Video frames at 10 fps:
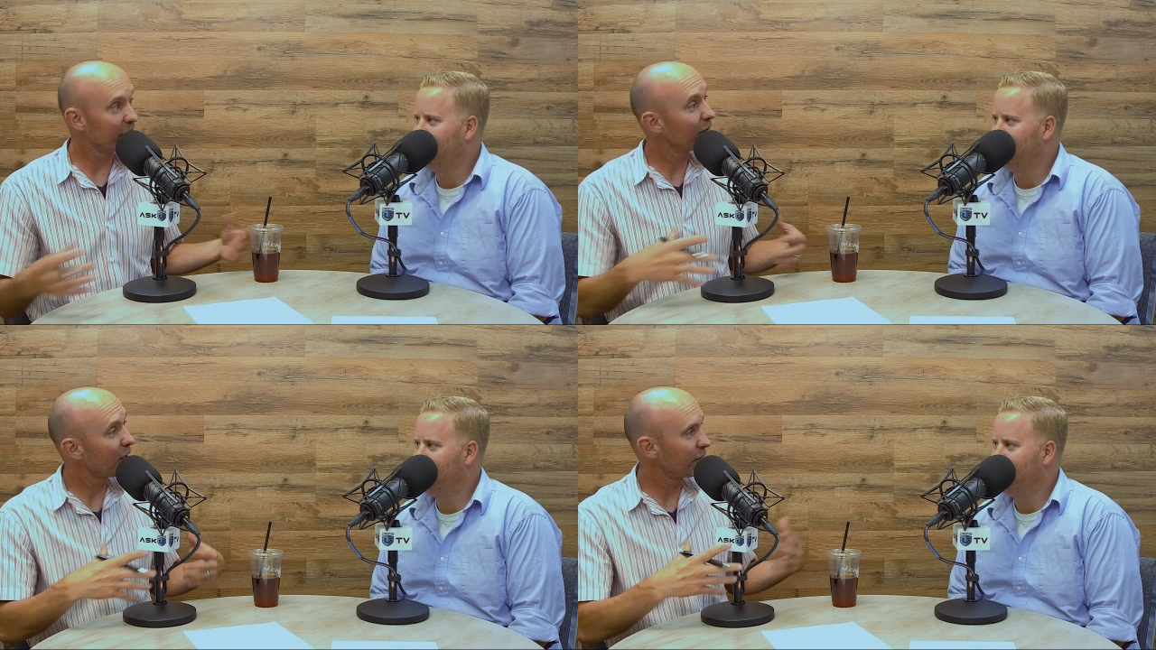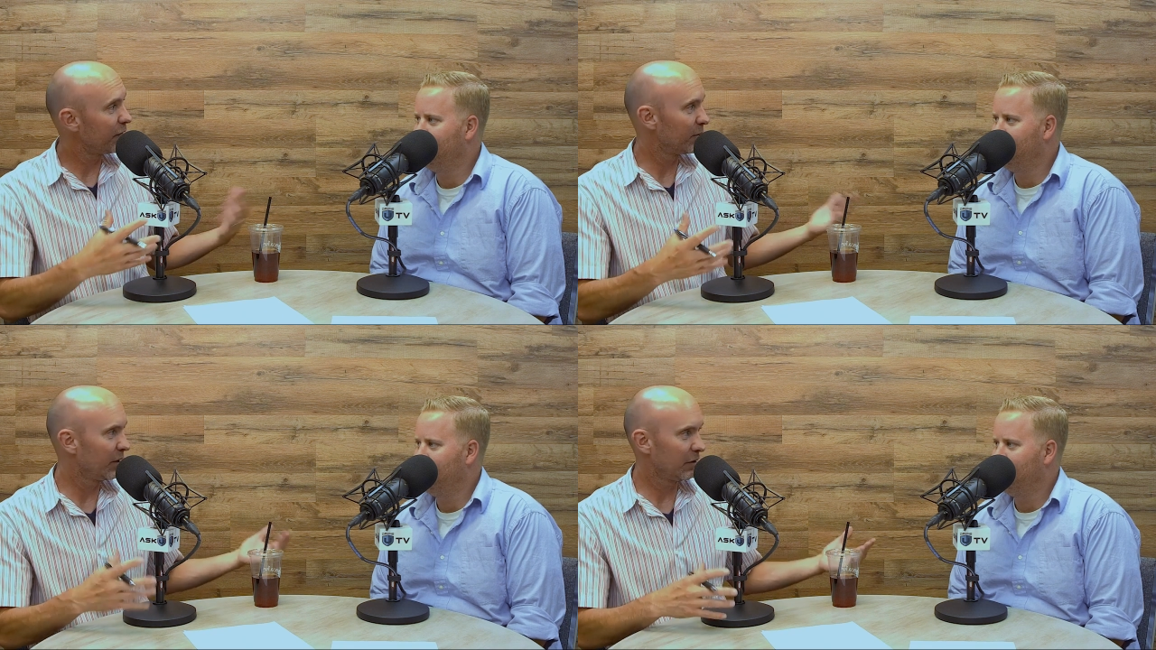Speaker 1: It's a lot of
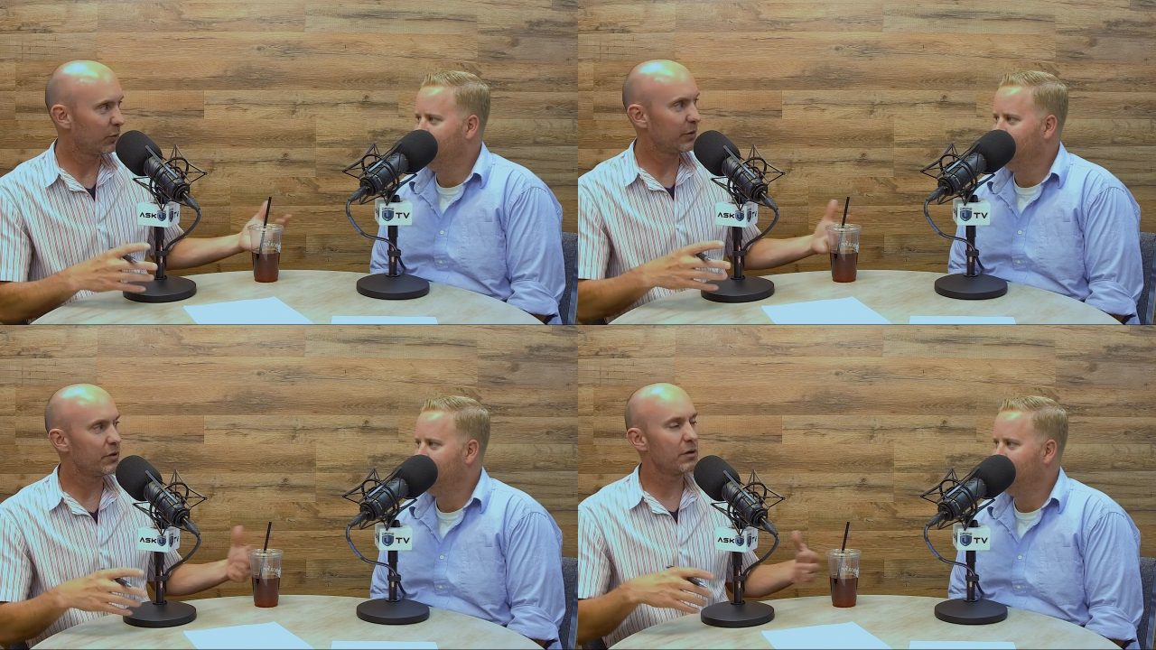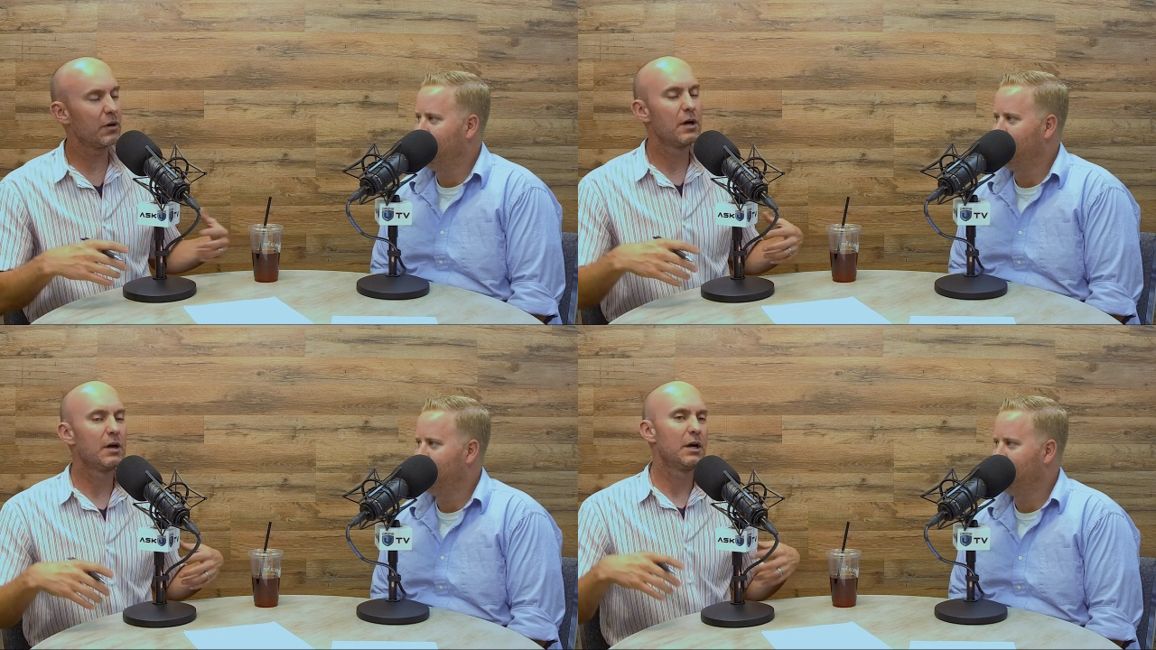fun because when
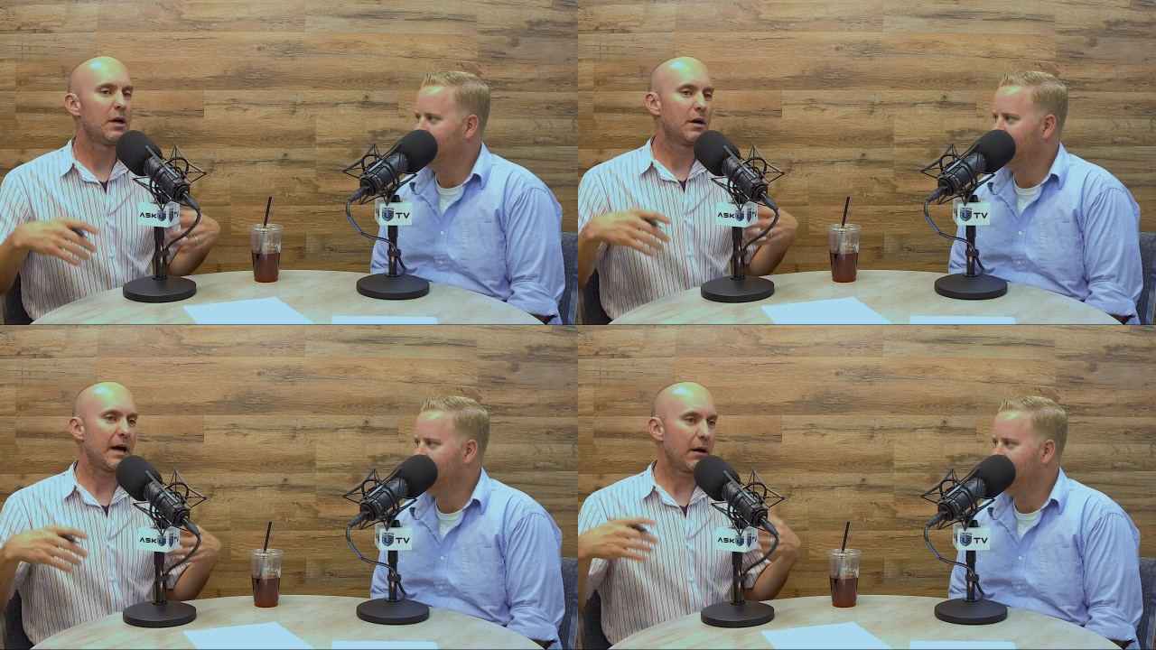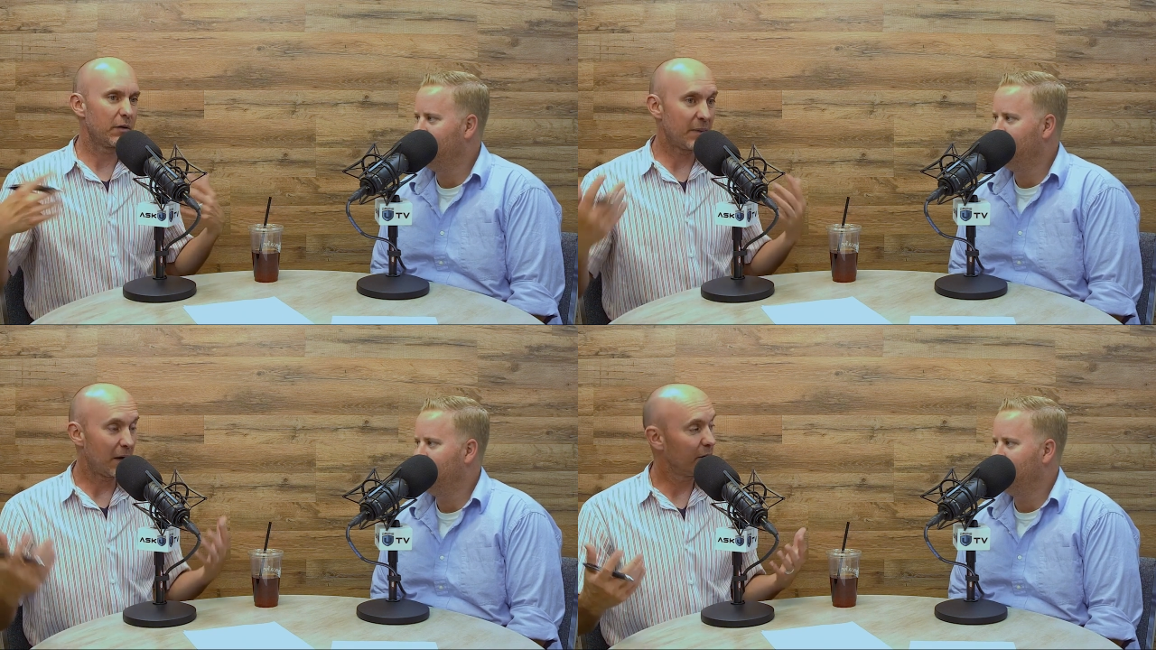you're
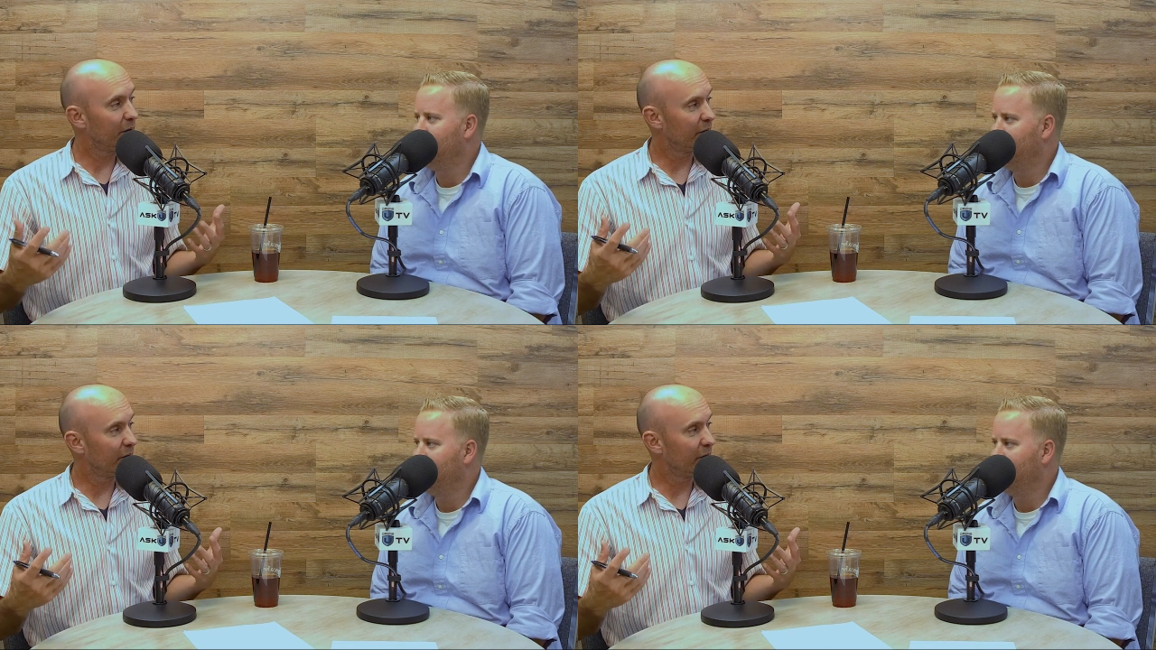out and about